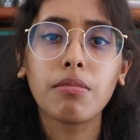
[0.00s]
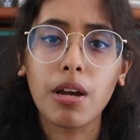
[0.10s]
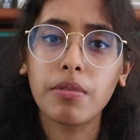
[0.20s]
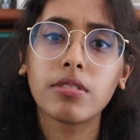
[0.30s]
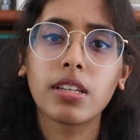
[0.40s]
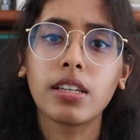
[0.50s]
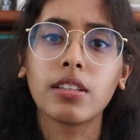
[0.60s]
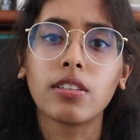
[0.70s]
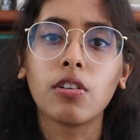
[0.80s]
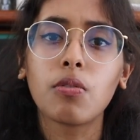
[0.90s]
mammals that
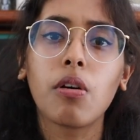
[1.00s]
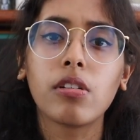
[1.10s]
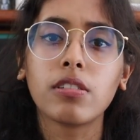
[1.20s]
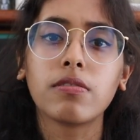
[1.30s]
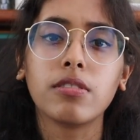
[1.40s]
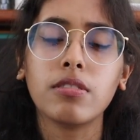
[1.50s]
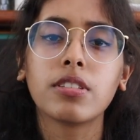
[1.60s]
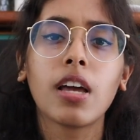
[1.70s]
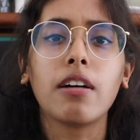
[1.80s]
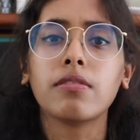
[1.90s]
eat low quality
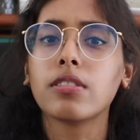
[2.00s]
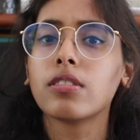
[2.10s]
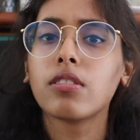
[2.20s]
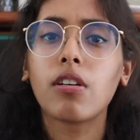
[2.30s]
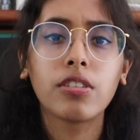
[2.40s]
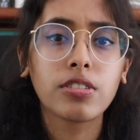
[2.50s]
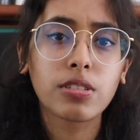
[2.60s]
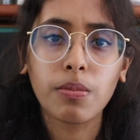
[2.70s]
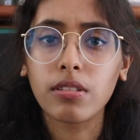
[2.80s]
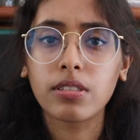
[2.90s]
foods have large
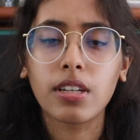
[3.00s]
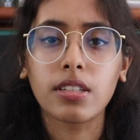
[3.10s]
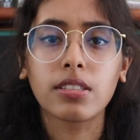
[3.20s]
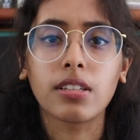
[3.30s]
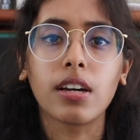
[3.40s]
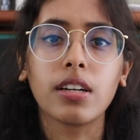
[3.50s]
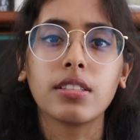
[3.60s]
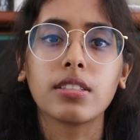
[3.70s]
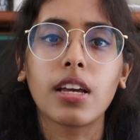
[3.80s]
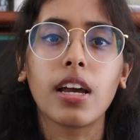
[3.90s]
small
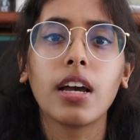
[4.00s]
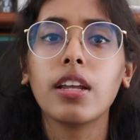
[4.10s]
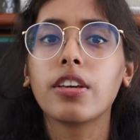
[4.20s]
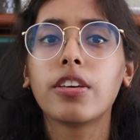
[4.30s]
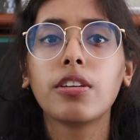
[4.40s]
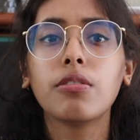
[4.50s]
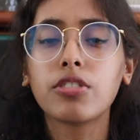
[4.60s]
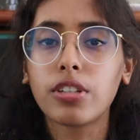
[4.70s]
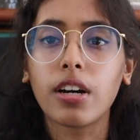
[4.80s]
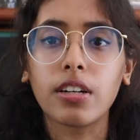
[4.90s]
intestines and
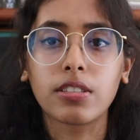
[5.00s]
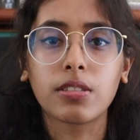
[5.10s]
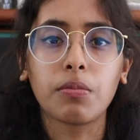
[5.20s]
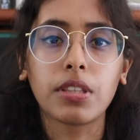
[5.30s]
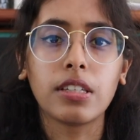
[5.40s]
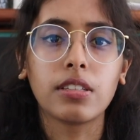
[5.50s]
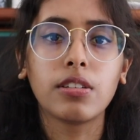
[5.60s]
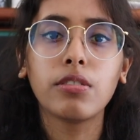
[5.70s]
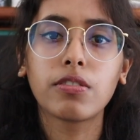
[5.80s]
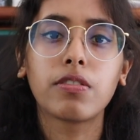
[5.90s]
huge gut guts with these
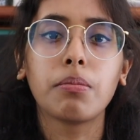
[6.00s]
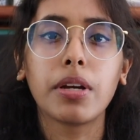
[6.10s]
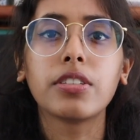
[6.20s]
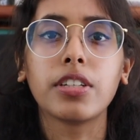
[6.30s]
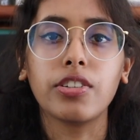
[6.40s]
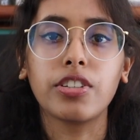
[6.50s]
huge fermenting